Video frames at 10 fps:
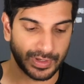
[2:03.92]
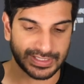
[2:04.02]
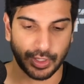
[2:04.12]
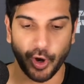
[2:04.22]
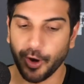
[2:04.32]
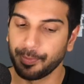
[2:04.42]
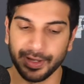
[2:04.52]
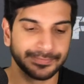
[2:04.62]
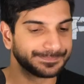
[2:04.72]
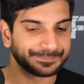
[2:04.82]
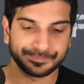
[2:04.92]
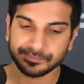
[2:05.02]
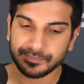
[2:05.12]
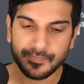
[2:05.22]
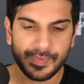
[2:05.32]
wants to call. But
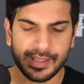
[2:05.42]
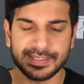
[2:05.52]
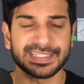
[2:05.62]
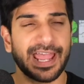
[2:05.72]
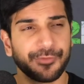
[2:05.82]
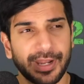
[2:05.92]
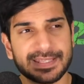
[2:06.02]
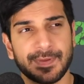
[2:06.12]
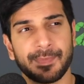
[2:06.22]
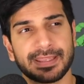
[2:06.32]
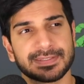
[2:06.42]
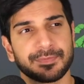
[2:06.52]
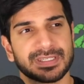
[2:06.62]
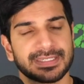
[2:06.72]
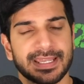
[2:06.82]
Stafford has been making
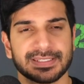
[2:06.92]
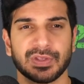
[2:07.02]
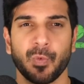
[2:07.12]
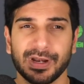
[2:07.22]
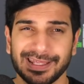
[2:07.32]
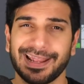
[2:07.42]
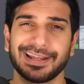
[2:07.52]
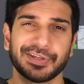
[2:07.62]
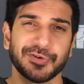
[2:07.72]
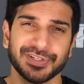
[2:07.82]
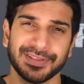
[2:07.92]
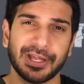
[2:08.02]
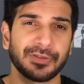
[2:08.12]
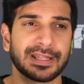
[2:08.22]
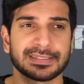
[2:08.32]
some mistakes, and you want to get a head coach in
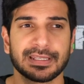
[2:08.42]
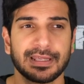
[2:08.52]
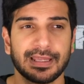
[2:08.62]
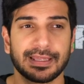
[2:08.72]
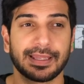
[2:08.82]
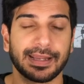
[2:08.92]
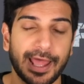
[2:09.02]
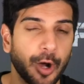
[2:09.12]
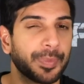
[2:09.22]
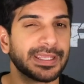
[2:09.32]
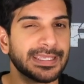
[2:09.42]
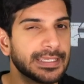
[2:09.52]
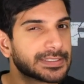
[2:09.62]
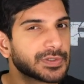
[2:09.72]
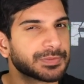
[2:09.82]
there that's going to help
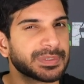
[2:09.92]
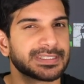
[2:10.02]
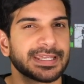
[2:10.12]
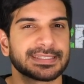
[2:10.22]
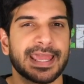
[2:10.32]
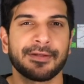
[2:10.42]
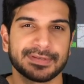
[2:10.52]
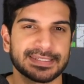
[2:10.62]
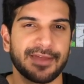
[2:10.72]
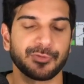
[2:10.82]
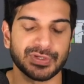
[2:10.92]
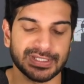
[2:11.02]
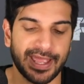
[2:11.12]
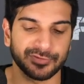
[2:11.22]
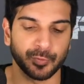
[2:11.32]
ease those mistakes down, and Stafford
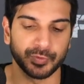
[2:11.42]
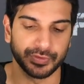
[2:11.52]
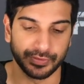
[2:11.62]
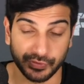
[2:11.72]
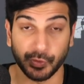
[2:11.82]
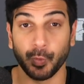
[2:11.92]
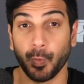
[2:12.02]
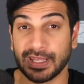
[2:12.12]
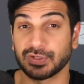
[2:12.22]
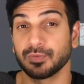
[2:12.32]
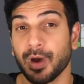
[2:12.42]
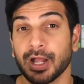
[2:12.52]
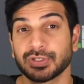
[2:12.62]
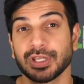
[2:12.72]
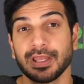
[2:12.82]
doesn't have to do way too
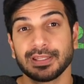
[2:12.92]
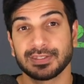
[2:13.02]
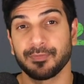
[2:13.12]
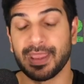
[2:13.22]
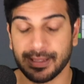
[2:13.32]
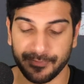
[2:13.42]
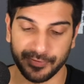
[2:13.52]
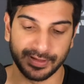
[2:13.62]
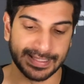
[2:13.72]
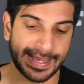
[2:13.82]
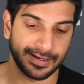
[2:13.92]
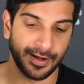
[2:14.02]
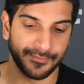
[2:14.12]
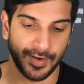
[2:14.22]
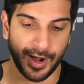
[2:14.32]
much to make up for the lack
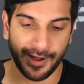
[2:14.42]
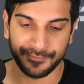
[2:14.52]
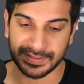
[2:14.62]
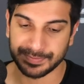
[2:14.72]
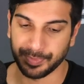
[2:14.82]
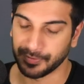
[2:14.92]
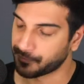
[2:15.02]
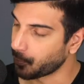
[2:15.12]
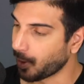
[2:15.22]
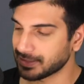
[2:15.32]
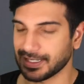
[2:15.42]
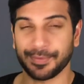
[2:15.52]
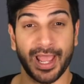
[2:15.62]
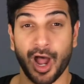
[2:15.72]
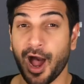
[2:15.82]
of offense. But if we want to
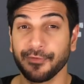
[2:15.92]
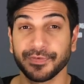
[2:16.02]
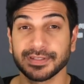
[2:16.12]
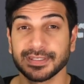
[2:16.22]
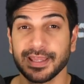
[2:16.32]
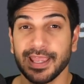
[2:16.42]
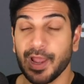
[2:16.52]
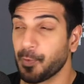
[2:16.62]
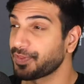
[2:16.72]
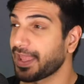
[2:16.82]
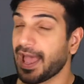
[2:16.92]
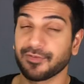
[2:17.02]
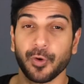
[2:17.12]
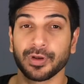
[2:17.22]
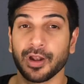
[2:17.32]
talk about offense and what they
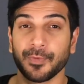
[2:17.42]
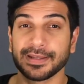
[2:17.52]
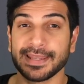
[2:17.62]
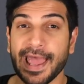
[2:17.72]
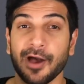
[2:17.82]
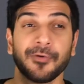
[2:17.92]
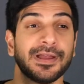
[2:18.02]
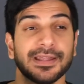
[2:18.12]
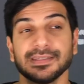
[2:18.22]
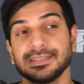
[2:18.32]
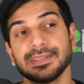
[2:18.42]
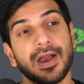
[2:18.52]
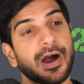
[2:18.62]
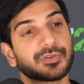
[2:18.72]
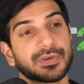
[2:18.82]
have going on right now,
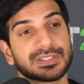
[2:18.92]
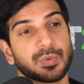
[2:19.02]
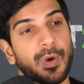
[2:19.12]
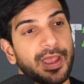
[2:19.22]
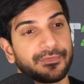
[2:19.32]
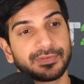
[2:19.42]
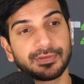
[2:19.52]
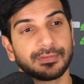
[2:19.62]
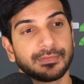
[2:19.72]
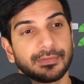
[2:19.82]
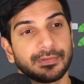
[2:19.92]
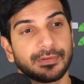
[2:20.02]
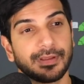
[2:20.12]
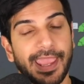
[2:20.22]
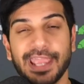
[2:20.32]
DeAndre Swift,
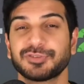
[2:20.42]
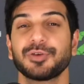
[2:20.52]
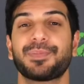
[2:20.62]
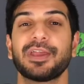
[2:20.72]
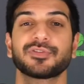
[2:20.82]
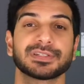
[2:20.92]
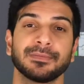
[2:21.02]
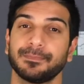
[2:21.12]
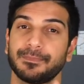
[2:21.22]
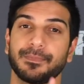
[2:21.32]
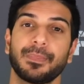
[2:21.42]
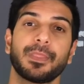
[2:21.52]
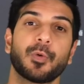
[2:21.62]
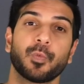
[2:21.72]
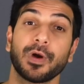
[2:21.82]
Adrian Peterson,
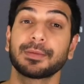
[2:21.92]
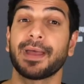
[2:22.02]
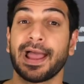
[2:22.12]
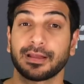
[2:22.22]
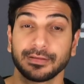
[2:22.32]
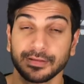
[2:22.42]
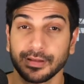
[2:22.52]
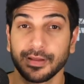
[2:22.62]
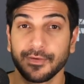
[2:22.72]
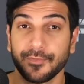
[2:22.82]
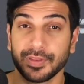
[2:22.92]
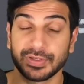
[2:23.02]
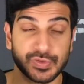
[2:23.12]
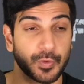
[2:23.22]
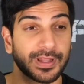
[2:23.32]
running back for the
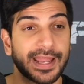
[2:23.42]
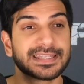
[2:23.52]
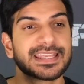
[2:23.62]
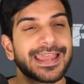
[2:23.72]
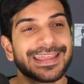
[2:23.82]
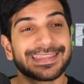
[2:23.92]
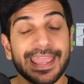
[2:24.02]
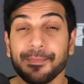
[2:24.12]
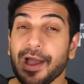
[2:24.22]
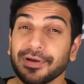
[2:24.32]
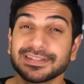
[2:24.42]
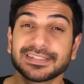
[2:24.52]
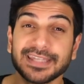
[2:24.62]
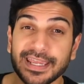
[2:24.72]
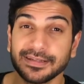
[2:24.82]
Detroit Lions, came out and
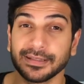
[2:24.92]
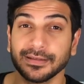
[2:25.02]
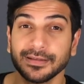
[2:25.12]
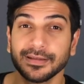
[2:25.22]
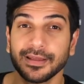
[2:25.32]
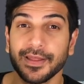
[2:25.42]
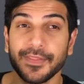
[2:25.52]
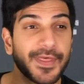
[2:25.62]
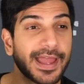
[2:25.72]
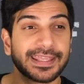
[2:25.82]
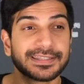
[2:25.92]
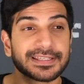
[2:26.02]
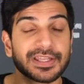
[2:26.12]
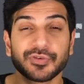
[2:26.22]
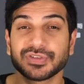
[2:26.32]
stated that he
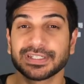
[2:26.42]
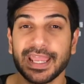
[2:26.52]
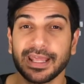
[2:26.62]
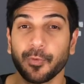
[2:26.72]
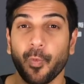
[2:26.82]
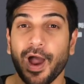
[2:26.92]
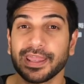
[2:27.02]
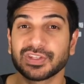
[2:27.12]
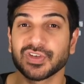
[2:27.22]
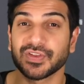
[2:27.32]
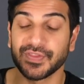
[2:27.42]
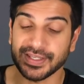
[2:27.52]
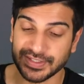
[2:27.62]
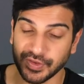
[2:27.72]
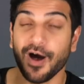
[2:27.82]
doesn't understand why it took
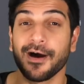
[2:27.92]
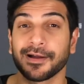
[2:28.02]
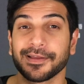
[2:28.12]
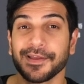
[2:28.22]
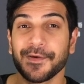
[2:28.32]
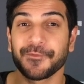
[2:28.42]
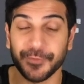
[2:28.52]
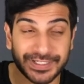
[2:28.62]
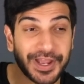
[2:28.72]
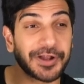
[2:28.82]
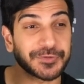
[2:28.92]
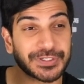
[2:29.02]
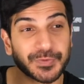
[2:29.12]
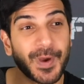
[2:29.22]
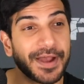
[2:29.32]
this long for DeAndre
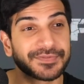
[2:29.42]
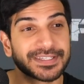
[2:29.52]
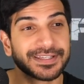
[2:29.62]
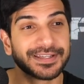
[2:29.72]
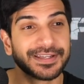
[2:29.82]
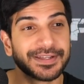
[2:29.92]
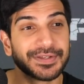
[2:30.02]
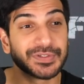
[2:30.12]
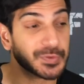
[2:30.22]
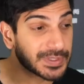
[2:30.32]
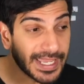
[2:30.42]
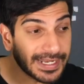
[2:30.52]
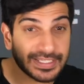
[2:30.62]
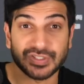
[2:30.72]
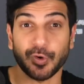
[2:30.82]
Swift to
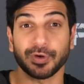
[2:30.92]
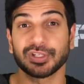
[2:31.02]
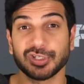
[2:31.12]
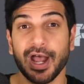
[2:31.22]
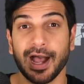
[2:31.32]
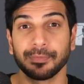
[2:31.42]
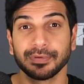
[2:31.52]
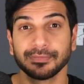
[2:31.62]
get his starting job.